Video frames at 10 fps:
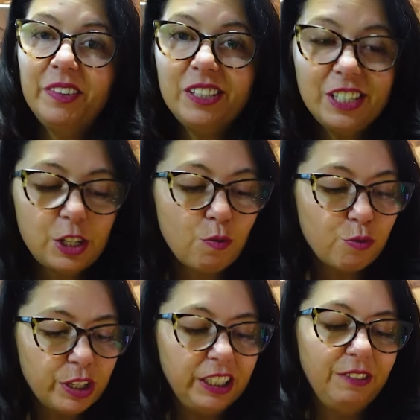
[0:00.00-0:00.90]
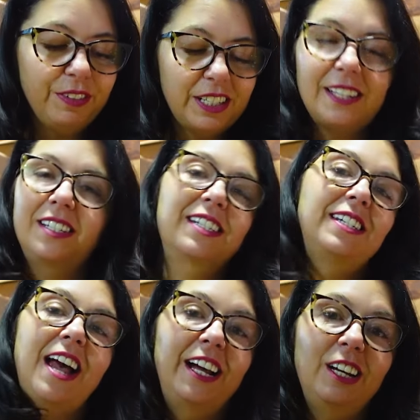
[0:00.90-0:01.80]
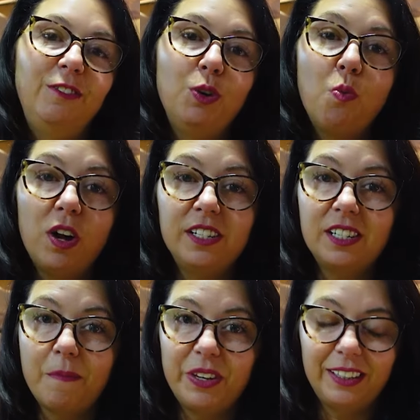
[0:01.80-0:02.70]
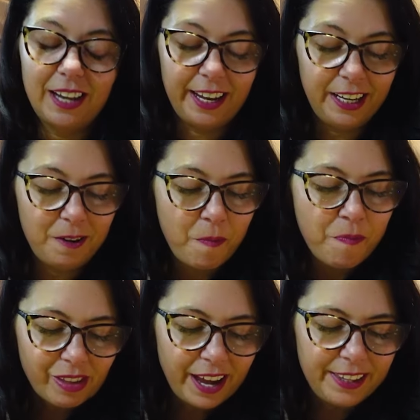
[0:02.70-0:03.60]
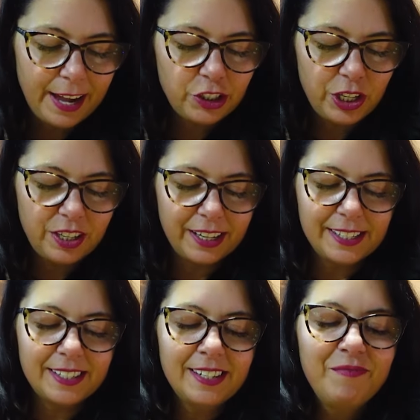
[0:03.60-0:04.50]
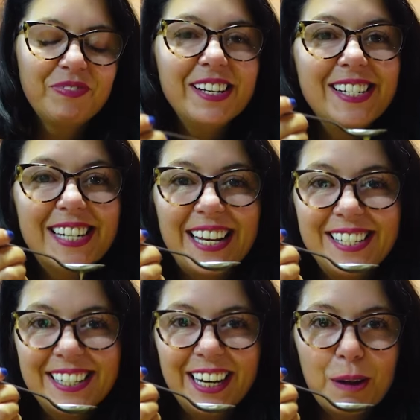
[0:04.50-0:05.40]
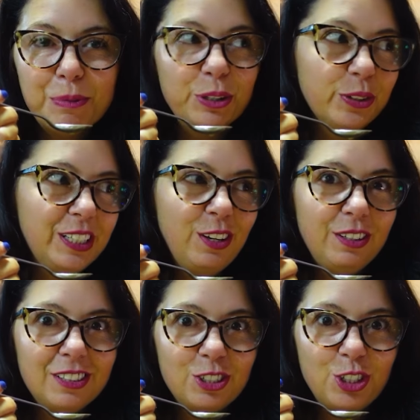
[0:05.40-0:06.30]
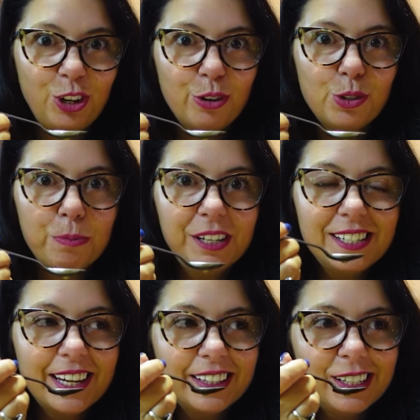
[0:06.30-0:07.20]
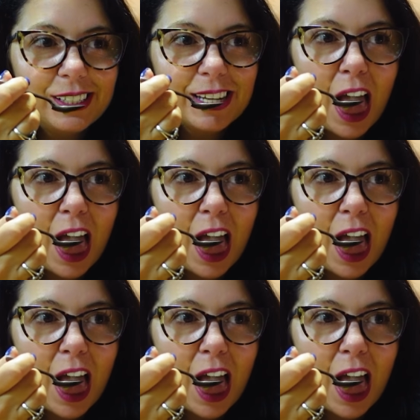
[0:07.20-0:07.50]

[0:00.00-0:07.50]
This is a really fantastic snack if you want something light. I actually think it's nice to get up early to go to a place like this.